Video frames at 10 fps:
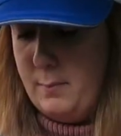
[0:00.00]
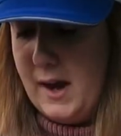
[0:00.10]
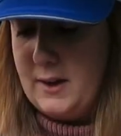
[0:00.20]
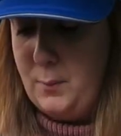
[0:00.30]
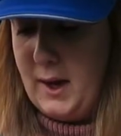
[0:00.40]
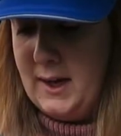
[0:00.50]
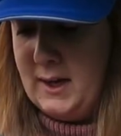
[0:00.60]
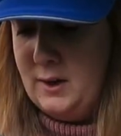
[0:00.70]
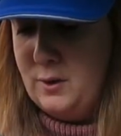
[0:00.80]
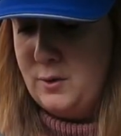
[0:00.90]
Back
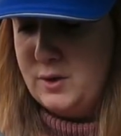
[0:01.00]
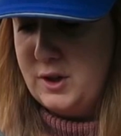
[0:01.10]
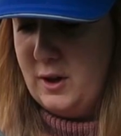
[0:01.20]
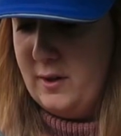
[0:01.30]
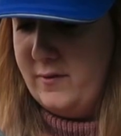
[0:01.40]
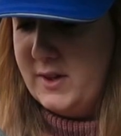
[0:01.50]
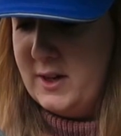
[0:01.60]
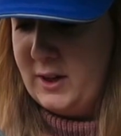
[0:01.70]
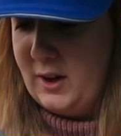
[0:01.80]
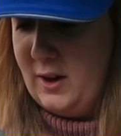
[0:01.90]
pain and nausea
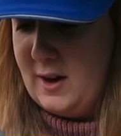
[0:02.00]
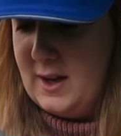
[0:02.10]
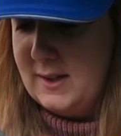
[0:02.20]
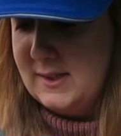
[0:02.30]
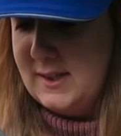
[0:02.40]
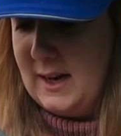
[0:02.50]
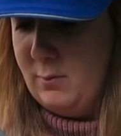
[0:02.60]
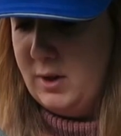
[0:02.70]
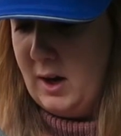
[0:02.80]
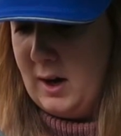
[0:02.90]
often occur at the
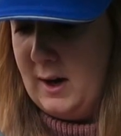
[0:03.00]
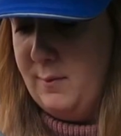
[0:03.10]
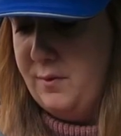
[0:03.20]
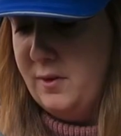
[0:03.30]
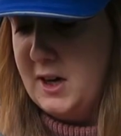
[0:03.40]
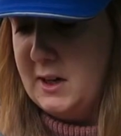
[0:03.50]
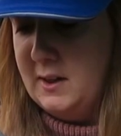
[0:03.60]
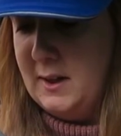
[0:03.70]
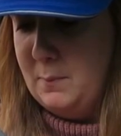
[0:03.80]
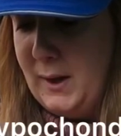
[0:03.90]
same time,
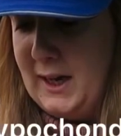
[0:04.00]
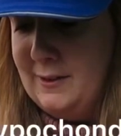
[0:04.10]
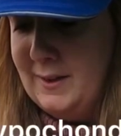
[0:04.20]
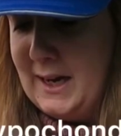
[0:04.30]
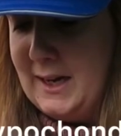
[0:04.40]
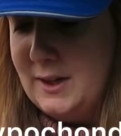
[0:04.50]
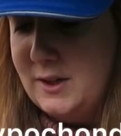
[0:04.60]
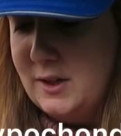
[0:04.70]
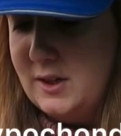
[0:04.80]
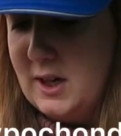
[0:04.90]
frequently pain
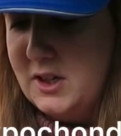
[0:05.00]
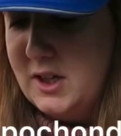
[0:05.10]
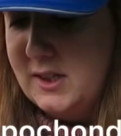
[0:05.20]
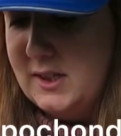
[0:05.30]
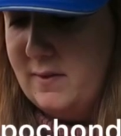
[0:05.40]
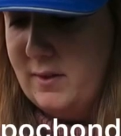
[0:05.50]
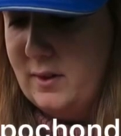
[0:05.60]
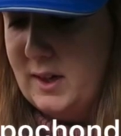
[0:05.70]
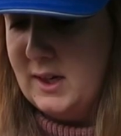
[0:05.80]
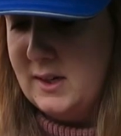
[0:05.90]
related to digestive
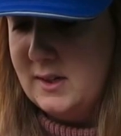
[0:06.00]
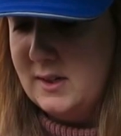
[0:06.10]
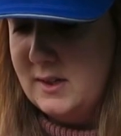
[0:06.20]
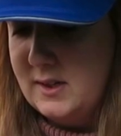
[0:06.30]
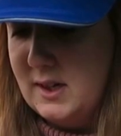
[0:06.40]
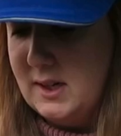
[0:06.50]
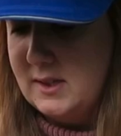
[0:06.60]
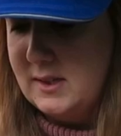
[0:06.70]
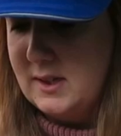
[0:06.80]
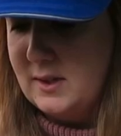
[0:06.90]
or
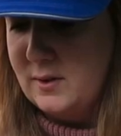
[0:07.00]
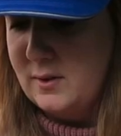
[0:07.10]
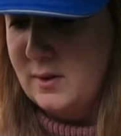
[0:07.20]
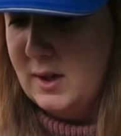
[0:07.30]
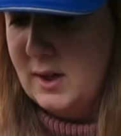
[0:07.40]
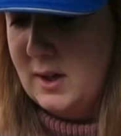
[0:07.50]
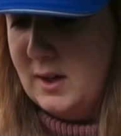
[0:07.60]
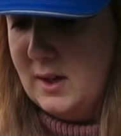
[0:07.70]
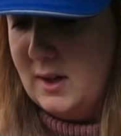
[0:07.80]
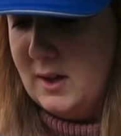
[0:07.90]
intestinal
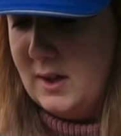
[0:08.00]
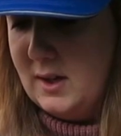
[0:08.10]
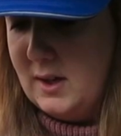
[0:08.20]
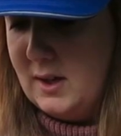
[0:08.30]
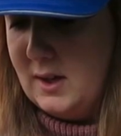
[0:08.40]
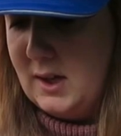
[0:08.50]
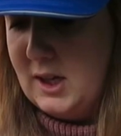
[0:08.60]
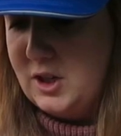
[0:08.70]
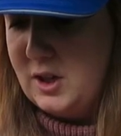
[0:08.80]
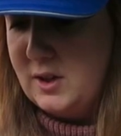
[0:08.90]

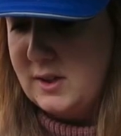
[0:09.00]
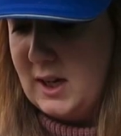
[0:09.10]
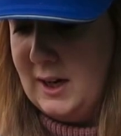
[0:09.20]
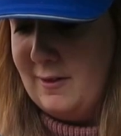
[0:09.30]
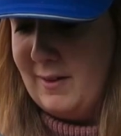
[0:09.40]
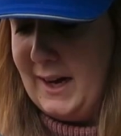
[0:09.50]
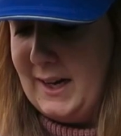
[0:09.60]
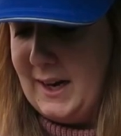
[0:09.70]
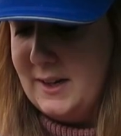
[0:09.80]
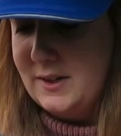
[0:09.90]
issues can
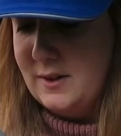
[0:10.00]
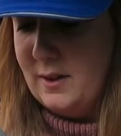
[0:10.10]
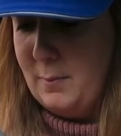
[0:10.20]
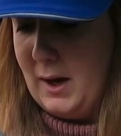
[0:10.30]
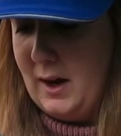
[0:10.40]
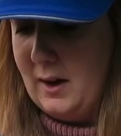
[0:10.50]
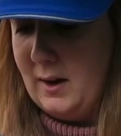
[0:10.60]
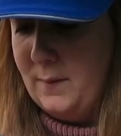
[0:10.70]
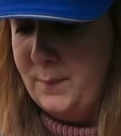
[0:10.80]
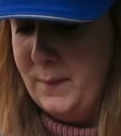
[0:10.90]
radiate to the back.
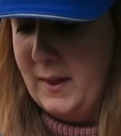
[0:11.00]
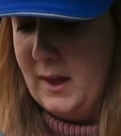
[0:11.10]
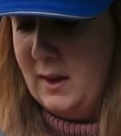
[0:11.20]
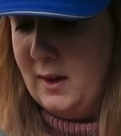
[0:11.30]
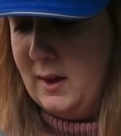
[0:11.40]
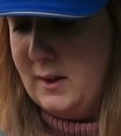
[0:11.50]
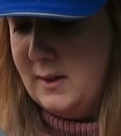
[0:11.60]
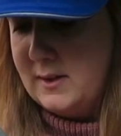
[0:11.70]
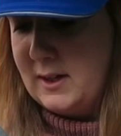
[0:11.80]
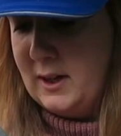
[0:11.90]

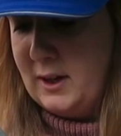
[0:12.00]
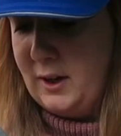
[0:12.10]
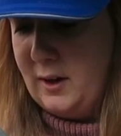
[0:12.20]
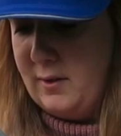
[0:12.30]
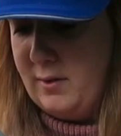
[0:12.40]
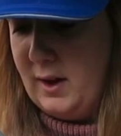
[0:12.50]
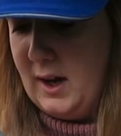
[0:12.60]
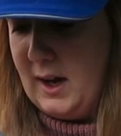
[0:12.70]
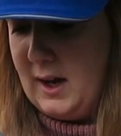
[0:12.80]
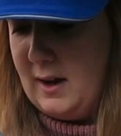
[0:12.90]
This can occur if you
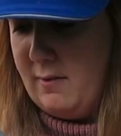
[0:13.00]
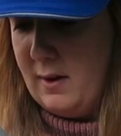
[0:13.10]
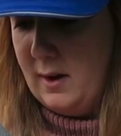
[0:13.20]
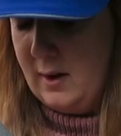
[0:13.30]
have